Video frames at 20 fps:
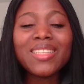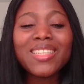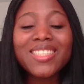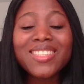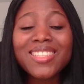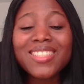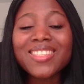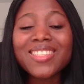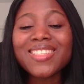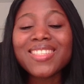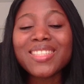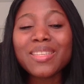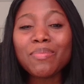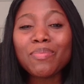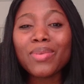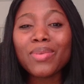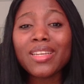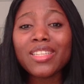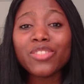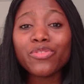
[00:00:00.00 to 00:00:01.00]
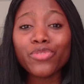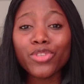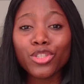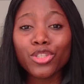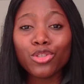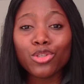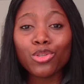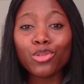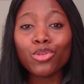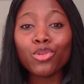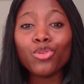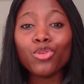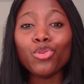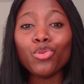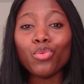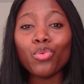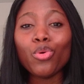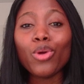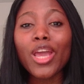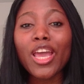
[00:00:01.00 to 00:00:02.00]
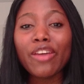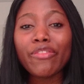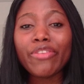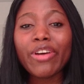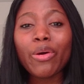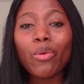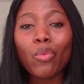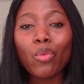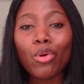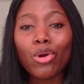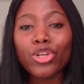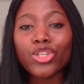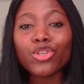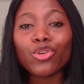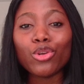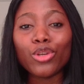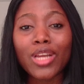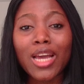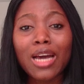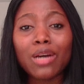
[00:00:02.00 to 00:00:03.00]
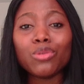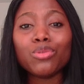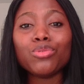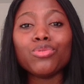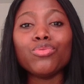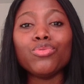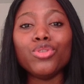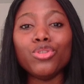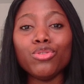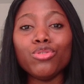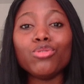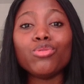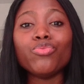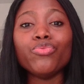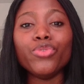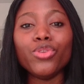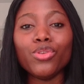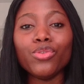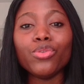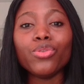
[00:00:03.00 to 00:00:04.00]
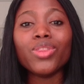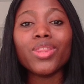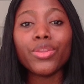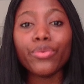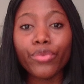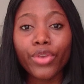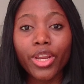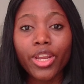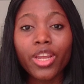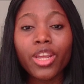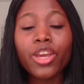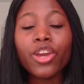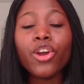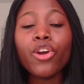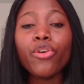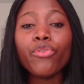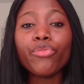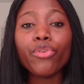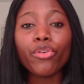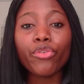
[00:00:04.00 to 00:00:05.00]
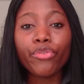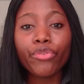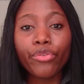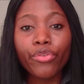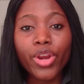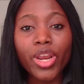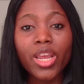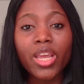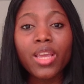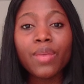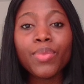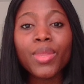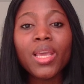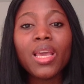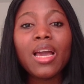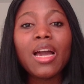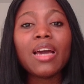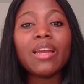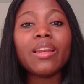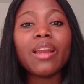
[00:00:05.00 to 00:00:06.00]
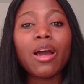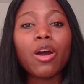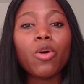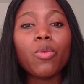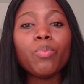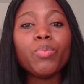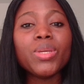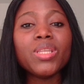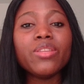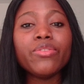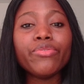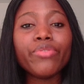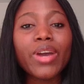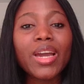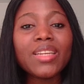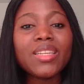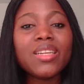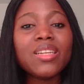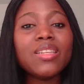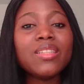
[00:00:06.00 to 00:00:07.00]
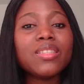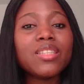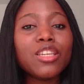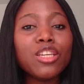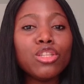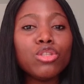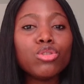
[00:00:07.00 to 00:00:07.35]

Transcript: this is the simplest video you will ever watch on how to use V E O three for free, and I'll be dividing it